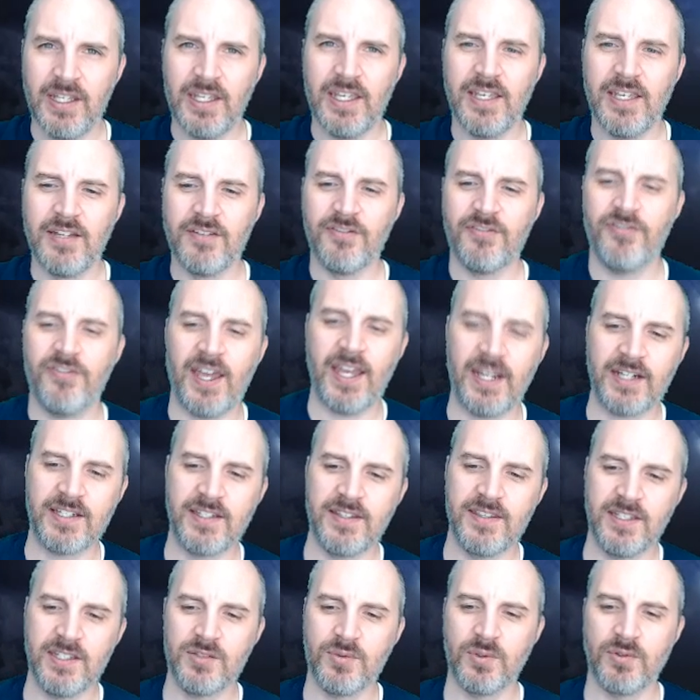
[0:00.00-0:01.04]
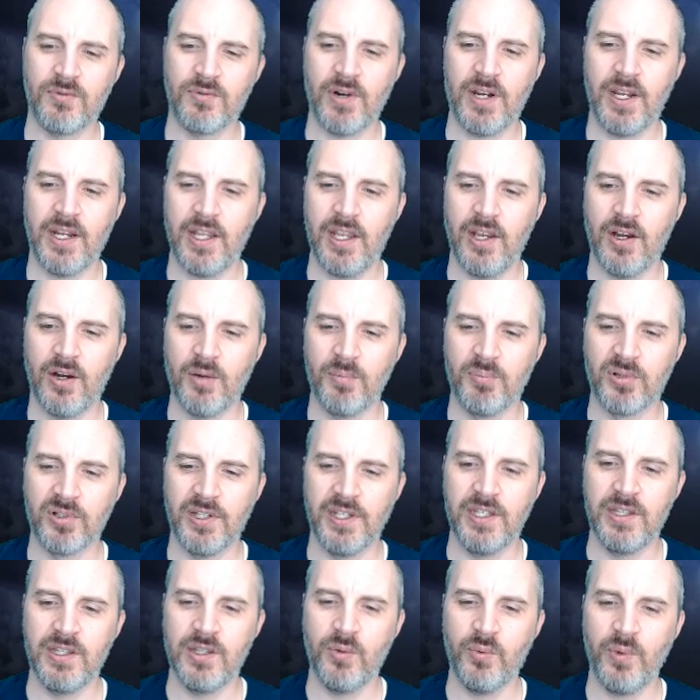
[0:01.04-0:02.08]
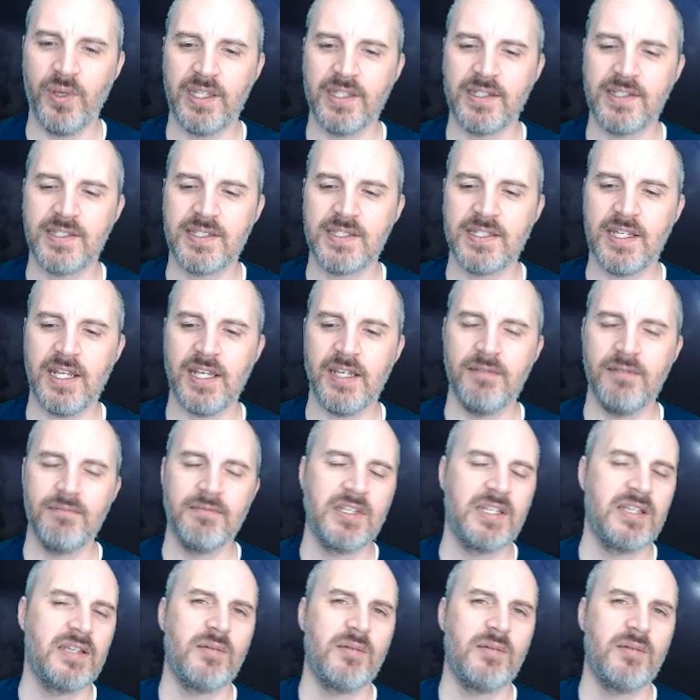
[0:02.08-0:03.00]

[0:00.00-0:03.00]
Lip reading: In fact, this one right here, Berlin the Wicked City,